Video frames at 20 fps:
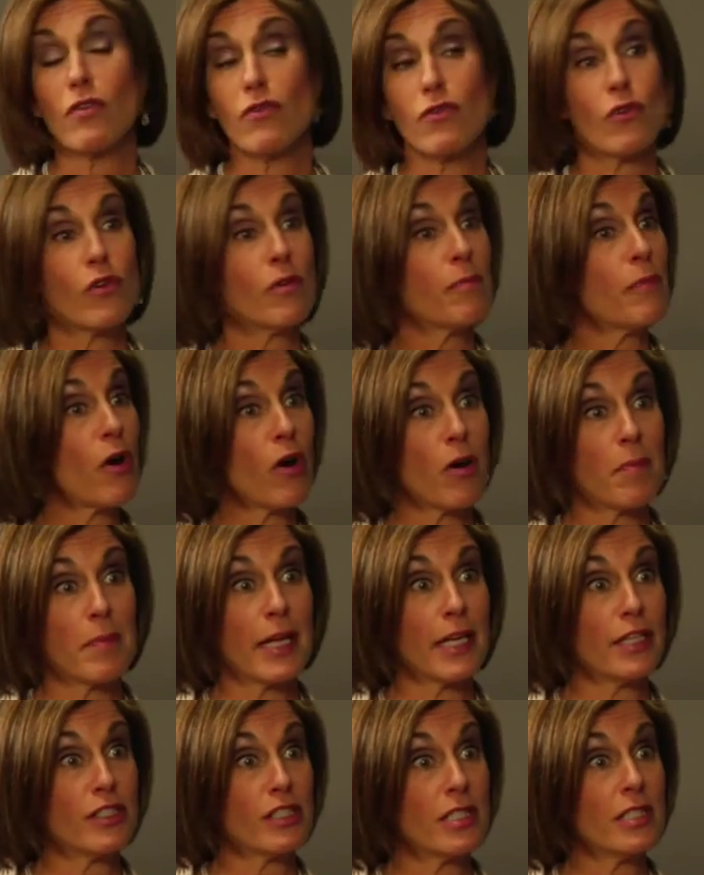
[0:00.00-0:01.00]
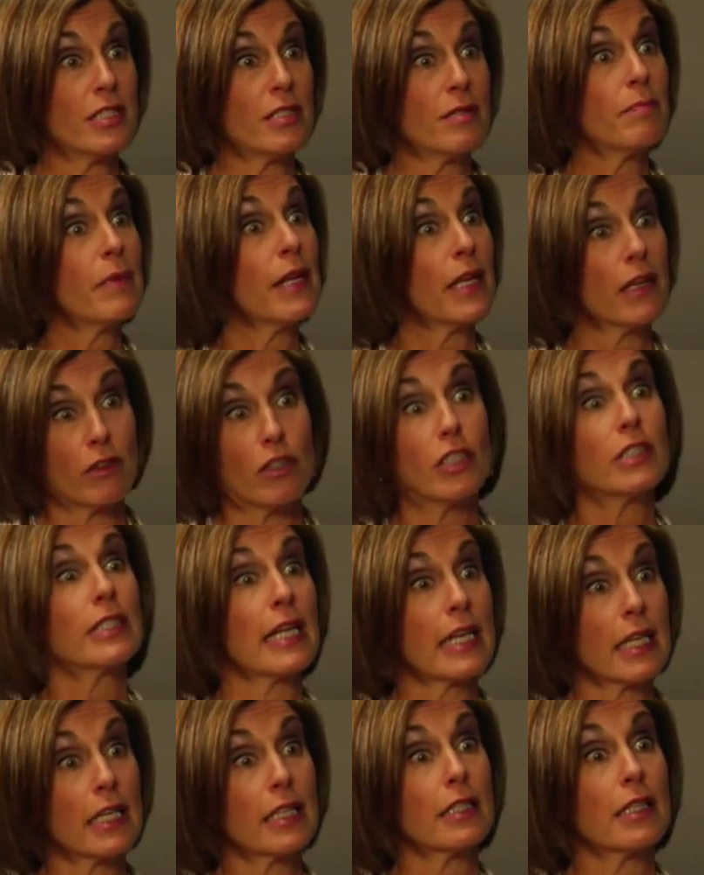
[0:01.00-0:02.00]
or 4 PARP agents being looked
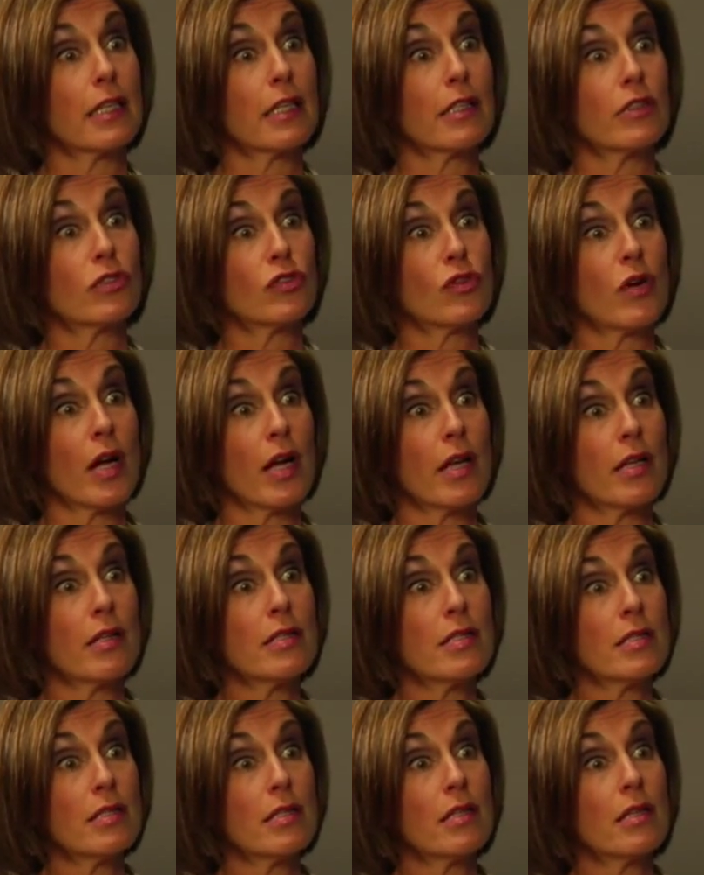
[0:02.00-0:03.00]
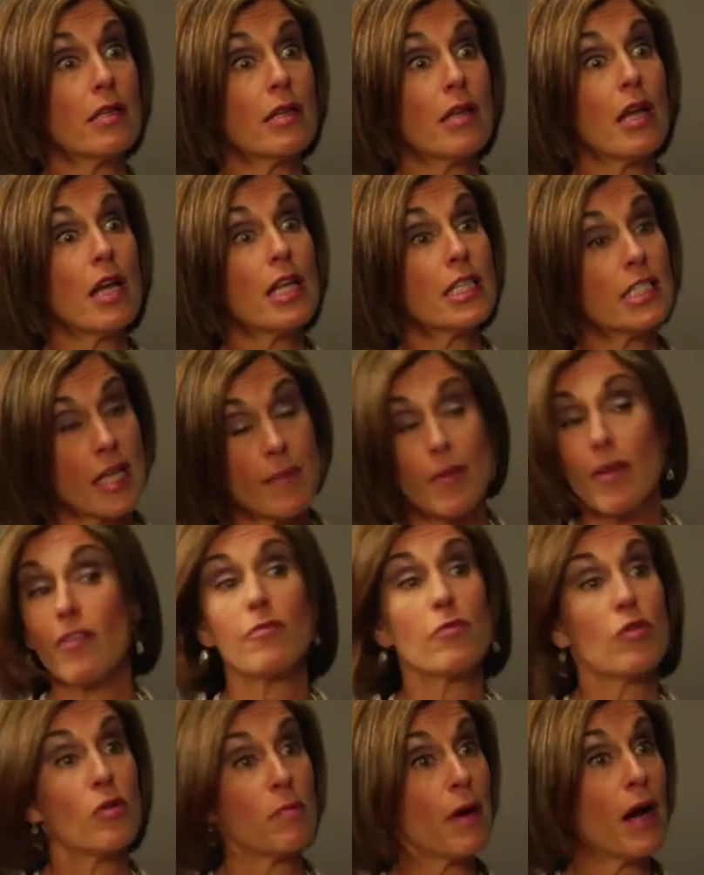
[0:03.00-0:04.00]
at in clinical trials. Some
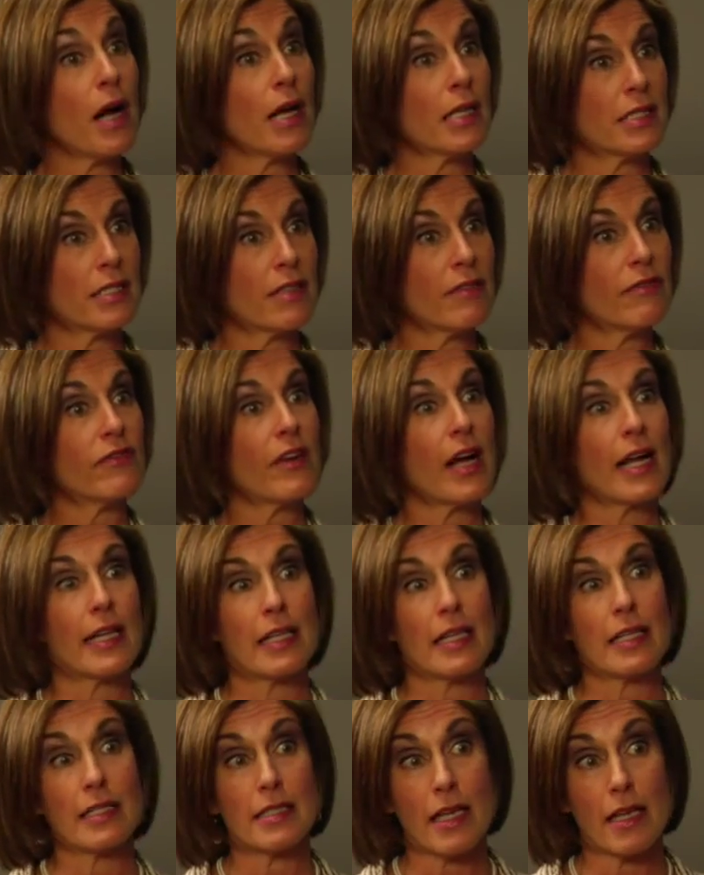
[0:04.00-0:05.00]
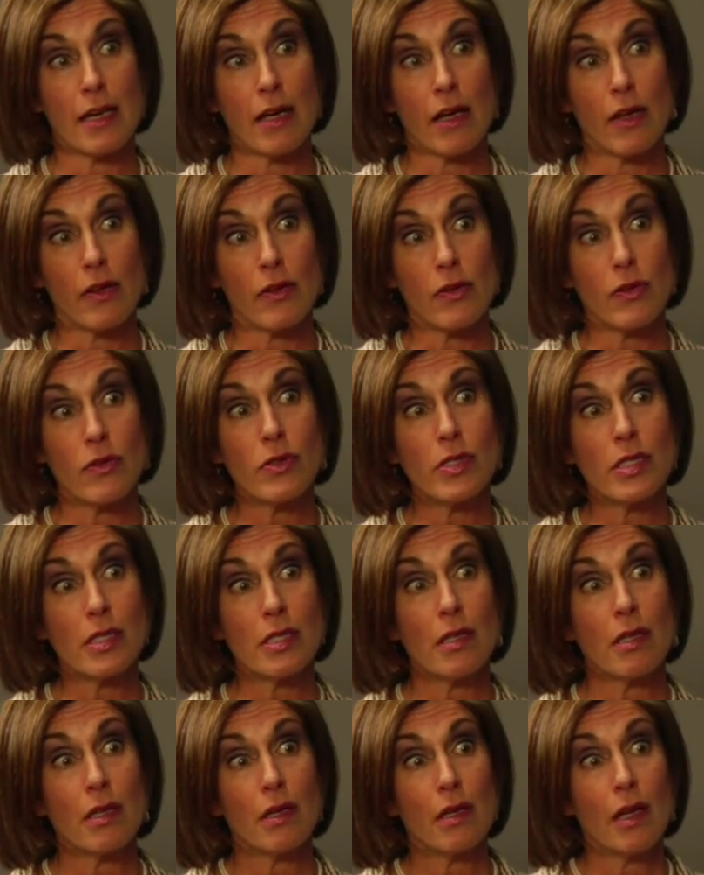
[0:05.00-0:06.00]
have more positive findings than
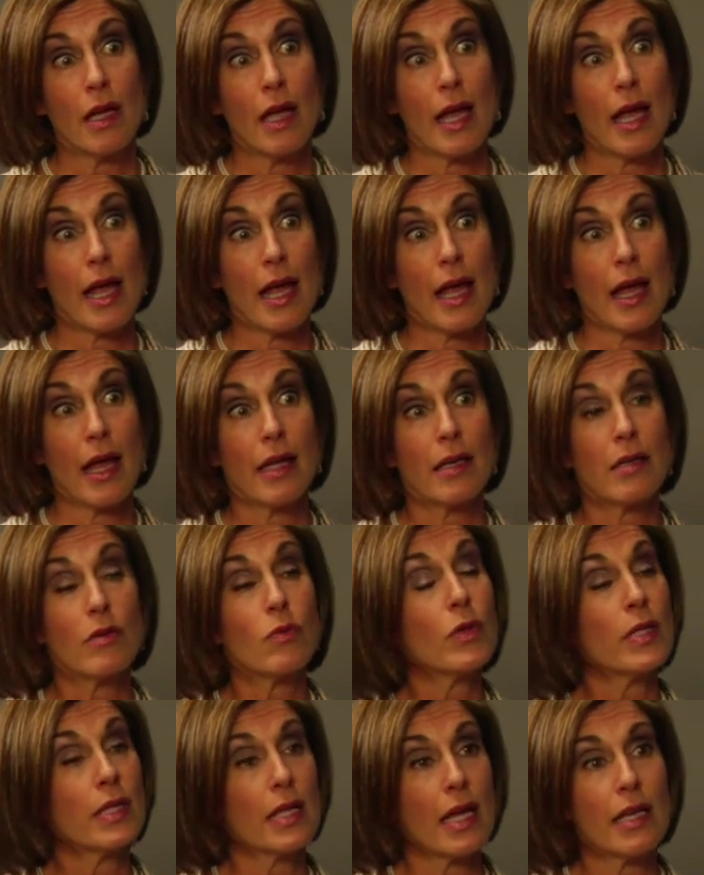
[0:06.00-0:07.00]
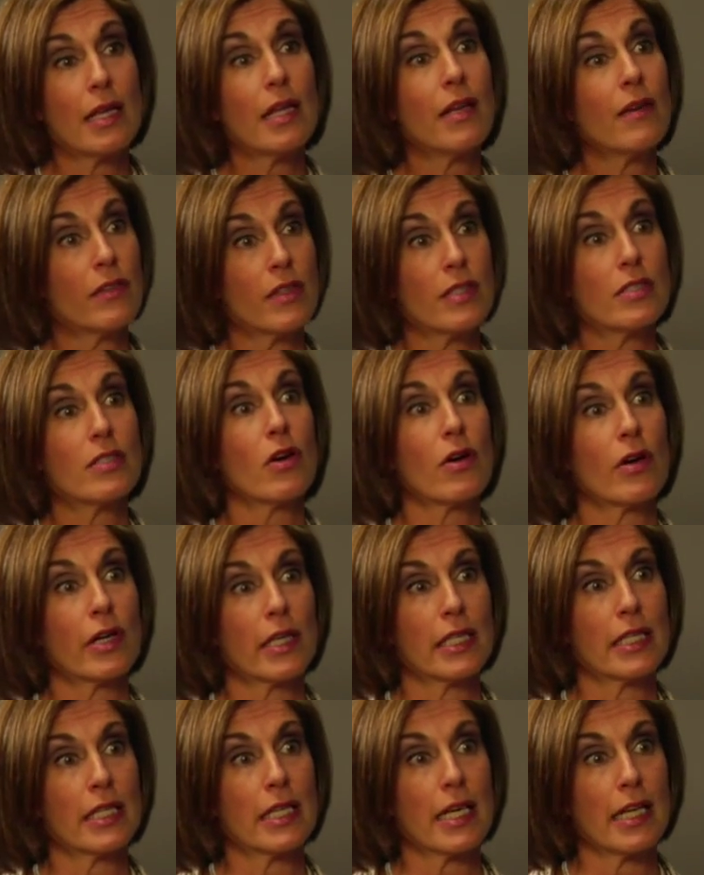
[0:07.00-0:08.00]
others. And with any of the
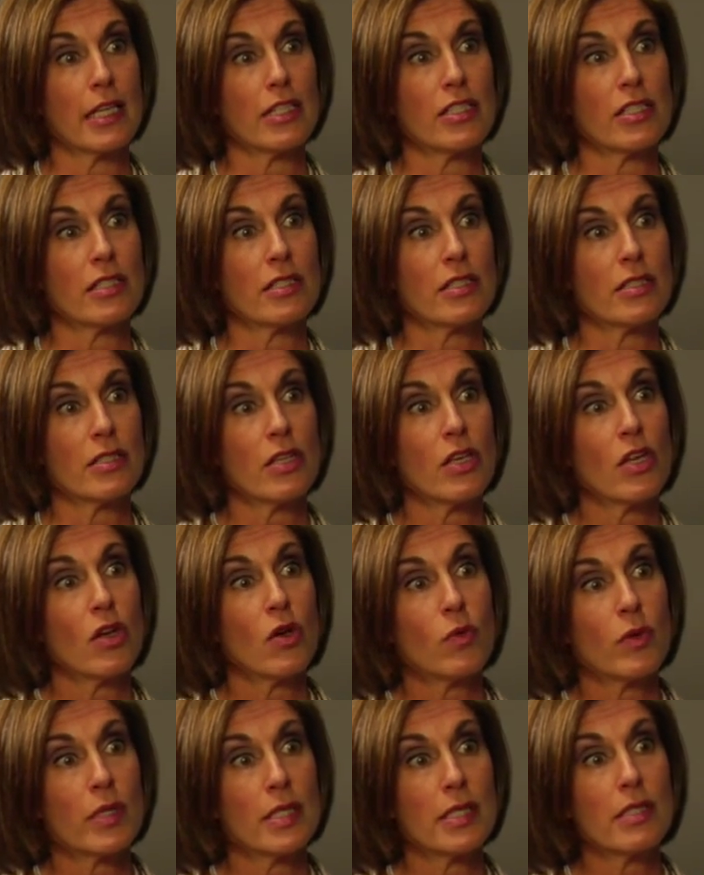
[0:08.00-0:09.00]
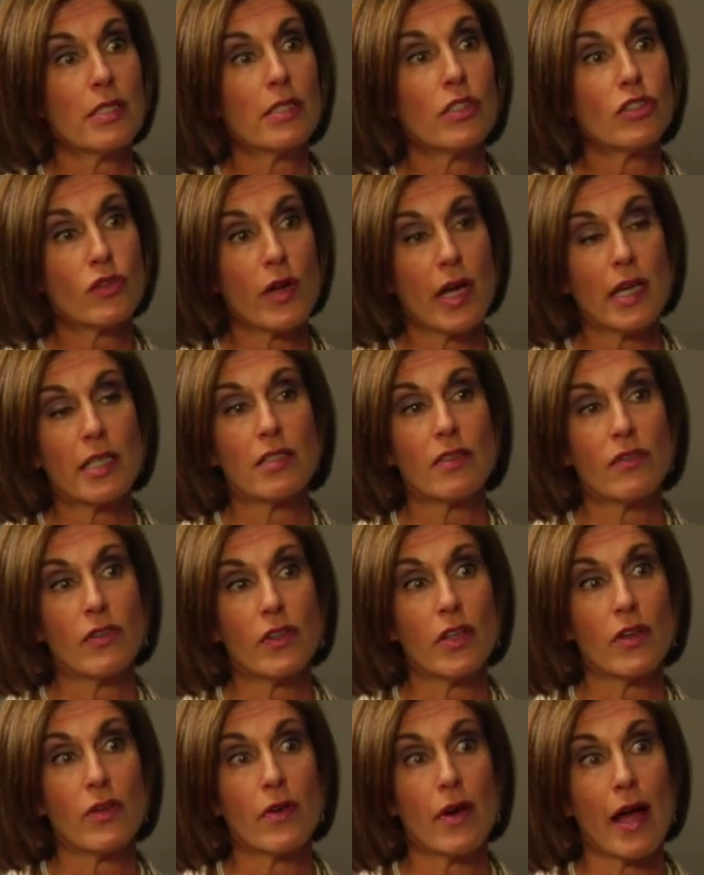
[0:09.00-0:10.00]
targeted agents, we're still trying to
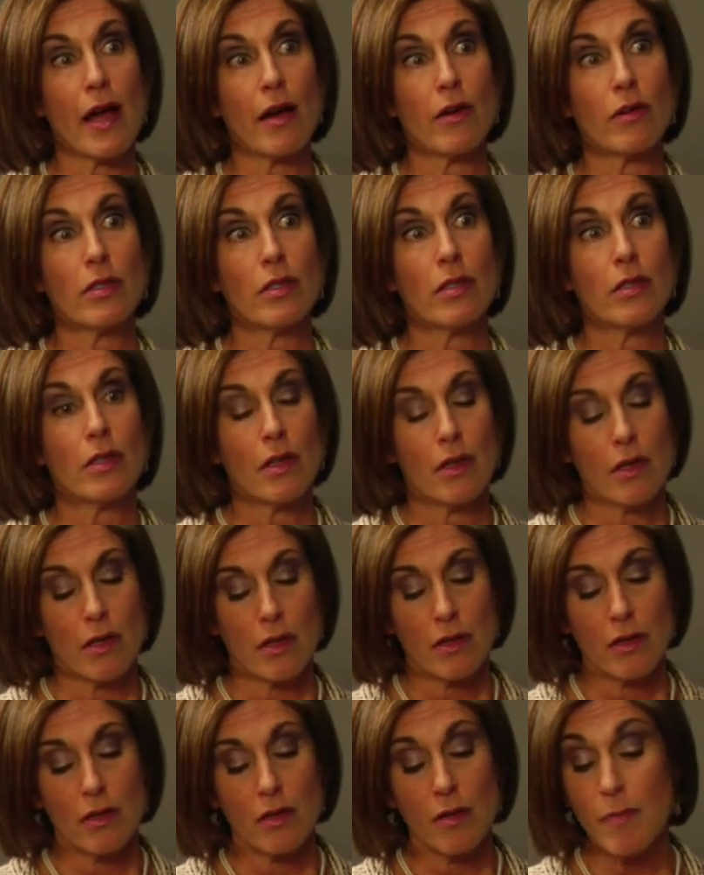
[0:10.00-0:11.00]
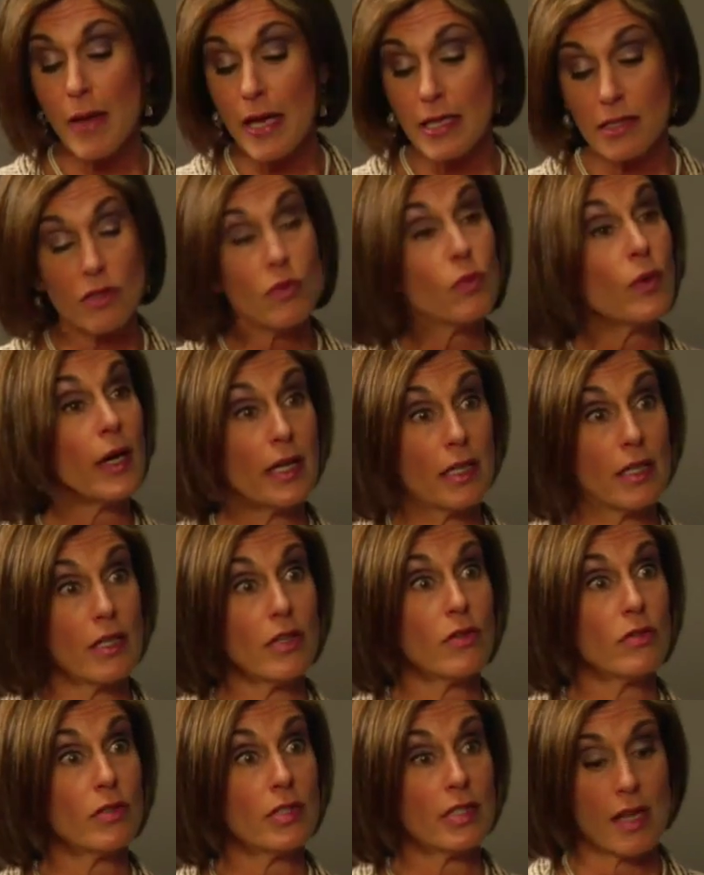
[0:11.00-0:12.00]
figure out the best way to
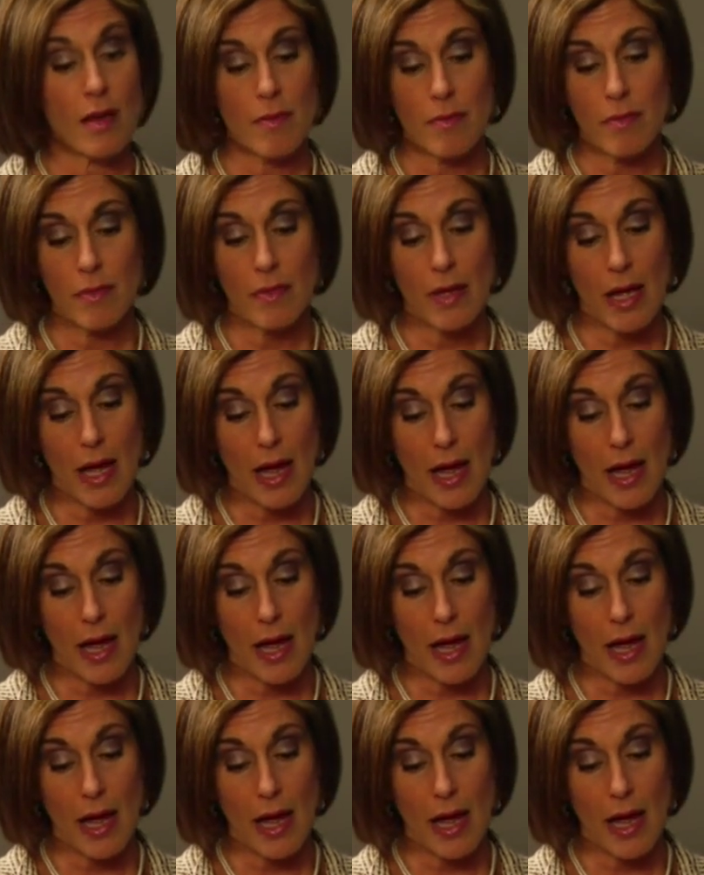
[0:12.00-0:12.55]
use them,